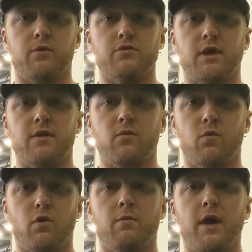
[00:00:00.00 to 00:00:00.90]
We're trying to
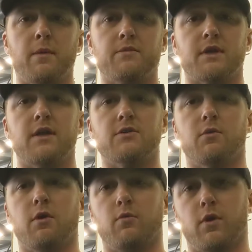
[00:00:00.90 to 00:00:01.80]
warm up to get
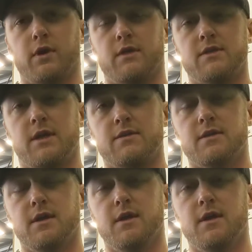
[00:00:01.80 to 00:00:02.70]
to our working
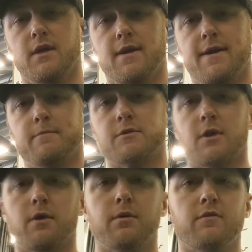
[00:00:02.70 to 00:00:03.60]
sets.
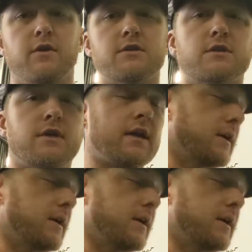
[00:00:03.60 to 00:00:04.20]
So I've written just